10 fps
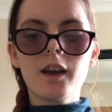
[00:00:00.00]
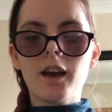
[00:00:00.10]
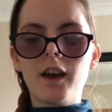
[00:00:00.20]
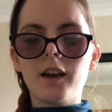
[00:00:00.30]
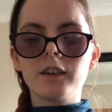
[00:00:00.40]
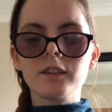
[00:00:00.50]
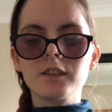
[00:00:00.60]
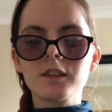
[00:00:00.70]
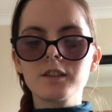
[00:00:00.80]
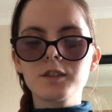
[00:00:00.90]
and
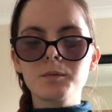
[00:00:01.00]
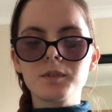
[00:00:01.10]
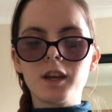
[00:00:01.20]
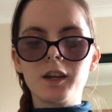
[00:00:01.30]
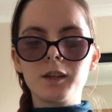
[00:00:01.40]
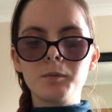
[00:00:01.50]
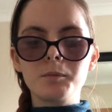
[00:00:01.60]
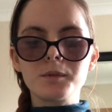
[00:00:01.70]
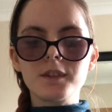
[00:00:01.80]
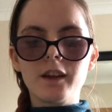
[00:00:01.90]

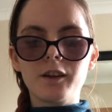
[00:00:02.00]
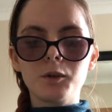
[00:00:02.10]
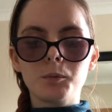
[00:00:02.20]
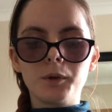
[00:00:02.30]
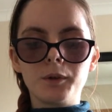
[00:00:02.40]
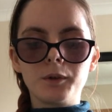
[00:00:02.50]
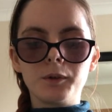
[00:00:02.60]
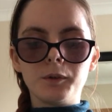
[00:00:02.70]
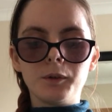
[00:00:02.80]
sometimes I will